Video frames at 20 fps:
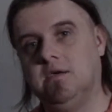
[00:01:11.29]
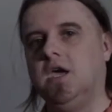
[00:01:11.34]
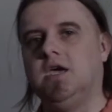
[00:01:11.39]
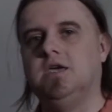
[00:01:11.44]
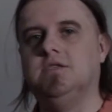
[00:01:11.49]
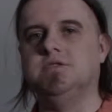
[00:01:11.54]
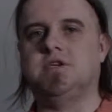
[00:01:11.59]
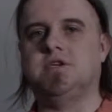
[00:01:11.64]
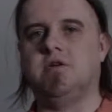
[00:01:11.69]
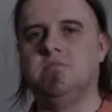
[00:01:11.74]

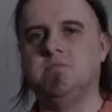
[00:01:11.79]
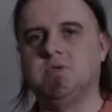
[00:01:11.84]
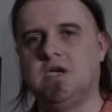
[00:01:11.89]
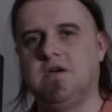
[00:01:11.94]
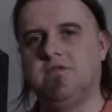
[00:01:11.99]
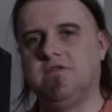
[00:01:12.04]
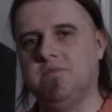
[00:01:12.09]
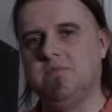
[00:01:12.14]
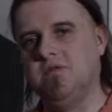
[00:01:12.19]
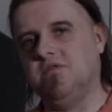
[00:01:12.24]
In terms
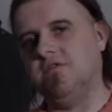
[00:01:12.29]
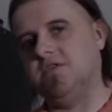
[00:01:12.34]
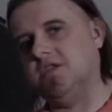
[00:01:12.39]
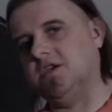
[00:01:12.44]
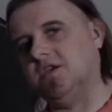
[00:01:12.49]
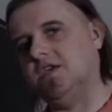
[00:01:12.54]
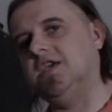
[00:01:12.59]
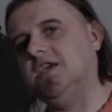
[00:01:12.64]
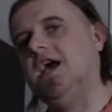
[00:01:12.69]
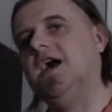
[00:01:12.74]
of the movie
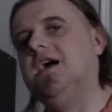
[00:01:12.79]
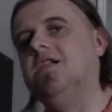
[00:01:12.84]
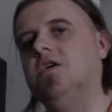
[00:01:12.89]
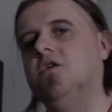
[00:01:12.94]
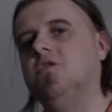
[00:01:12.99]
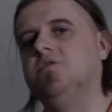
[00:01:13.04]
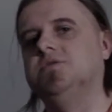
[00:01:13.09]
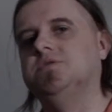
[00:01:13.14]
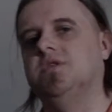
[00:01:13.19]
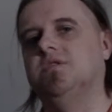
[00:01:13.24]
The
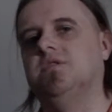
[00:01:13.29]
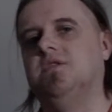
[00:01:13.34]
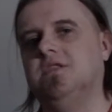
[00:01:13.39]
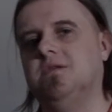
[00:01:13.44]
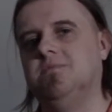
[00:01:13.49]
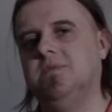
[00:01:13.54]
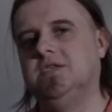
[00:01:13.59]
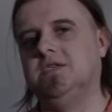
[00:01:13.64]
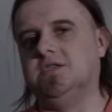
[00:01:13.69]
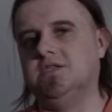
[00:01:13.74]
Gallows, the thing
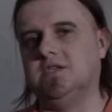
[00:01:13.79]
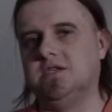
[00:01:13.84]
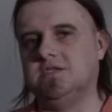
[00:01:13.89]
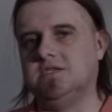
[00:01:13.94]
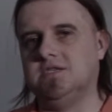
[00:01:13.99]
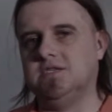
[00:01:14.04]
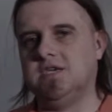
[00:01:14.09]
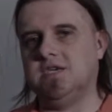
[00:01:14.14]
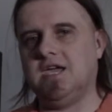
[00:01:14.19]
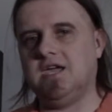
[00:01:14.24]
that makes it not
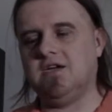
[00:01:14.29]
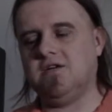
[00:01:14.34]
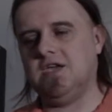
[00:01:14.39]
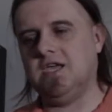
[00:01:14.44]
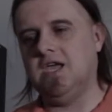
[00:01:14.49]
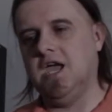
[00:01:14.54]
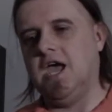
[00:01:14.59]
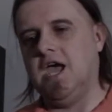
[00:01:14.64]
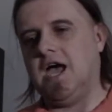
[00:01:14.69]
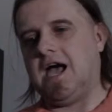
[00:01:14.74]

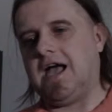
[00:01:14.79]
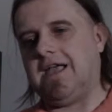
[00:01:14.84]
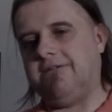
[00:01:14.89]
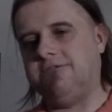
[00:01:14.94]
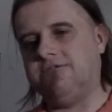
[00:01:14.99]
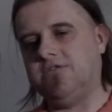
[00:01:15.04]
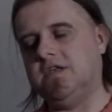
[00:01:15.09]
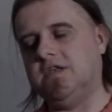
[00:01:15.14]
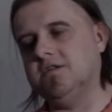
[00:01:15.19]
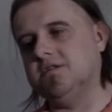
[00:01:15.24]
scary, I
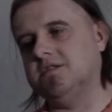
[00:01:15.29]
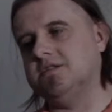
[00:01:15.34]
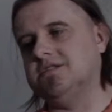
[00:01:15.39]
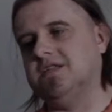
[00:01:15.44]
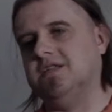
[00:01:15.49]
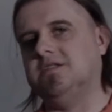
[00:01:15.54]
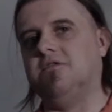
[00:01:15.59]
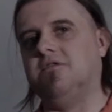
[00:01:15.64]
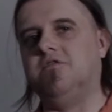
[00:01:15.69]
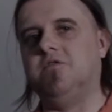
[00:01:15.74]
feel, is
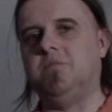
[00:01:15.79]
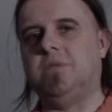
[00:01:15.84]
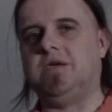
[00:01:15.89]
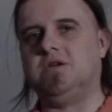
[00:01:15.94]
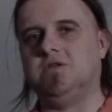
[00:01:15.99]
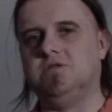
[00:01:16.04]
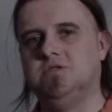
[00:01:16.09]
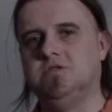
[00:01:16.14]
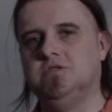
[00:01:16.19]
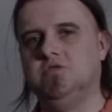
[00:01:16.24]
like the
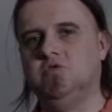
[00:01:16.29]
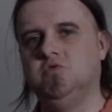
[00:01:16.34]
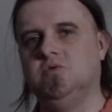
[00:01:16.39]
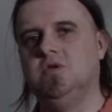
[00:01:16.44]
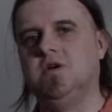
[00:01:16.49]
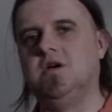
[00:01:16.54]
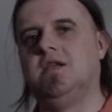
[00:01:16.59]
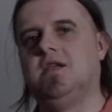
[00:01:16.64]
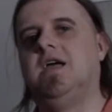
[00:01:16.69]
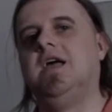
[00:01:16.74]
filmmakers do
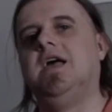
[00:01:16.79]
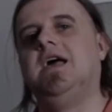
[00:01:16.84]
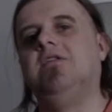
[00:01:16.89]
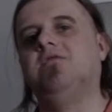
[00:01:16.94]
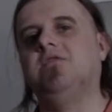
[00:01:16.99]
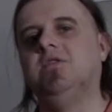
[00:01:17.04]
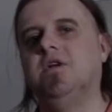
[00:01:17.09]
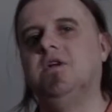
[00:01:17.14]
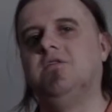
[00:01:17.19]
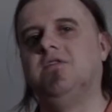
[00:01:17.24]
not
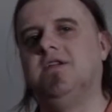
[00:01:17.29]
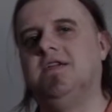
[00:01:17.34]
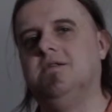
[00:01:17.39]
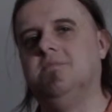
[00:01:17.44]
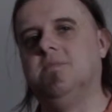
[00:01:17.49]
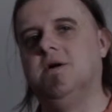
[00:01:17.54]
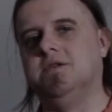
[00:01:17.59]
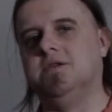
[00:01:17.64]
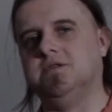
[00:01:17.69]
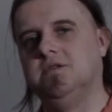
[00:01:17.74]
have enough
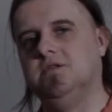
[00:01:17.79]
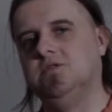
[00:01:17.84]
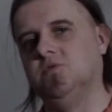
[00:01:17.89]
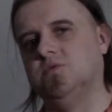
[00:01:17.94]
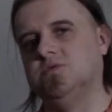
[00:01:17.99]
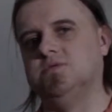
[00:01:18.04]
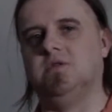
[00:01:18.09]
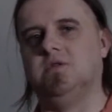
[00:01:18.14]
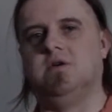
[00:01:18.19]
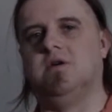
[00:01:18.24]
animosity
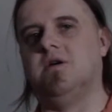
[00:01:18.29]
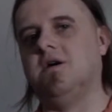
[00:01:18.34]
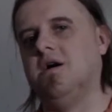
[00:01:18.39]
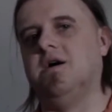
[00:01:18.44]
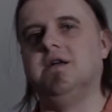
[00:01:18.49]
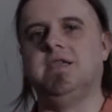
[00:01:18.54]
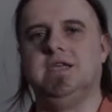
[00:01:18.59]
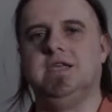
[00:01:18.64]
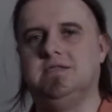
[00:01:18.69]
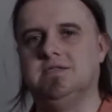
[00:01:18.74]
towards their
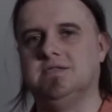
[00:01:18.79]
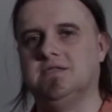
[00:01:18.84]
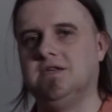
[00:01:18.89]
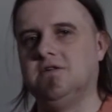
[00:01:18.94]
audience.